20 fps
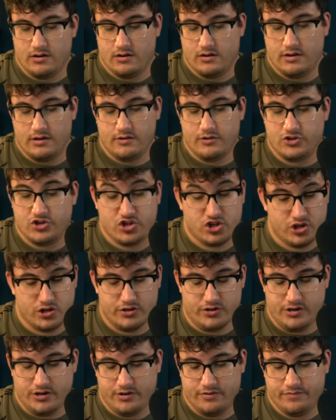Neither
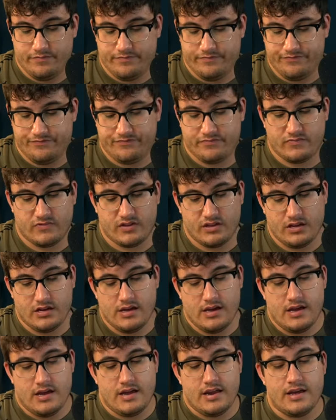should you.
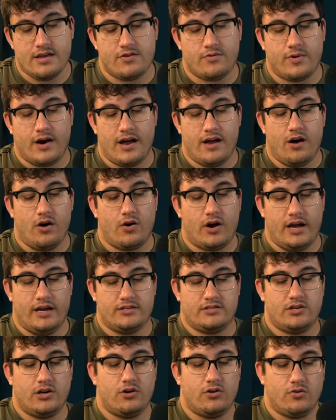Either way, okay,
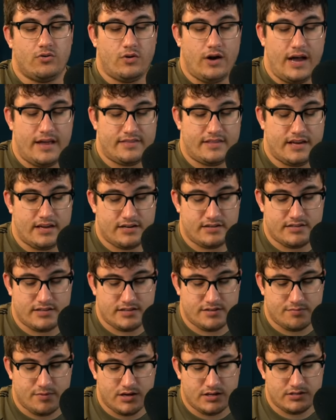so at the end of
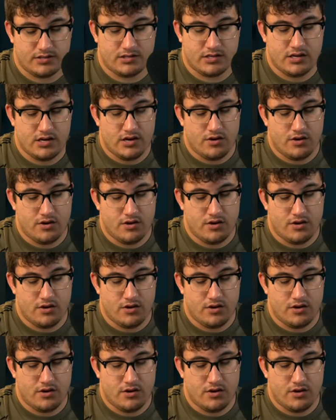six months,